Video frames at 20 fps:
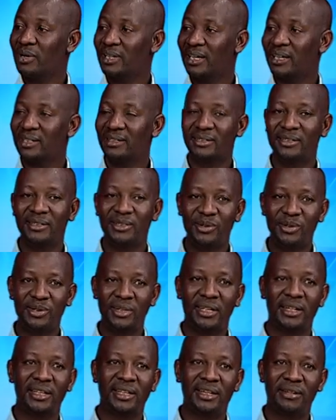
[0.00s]
that during
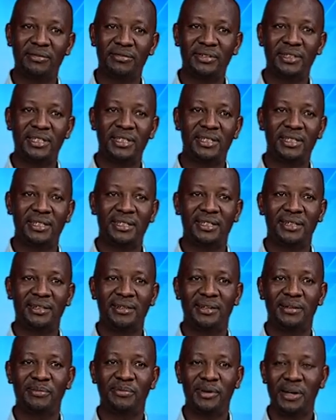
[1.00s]
the FDC
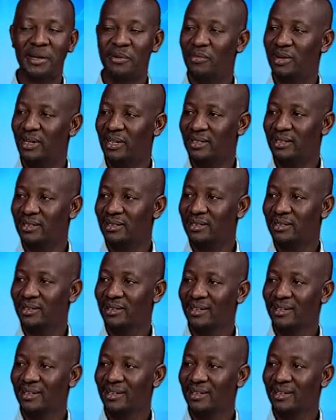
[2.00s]
primaries,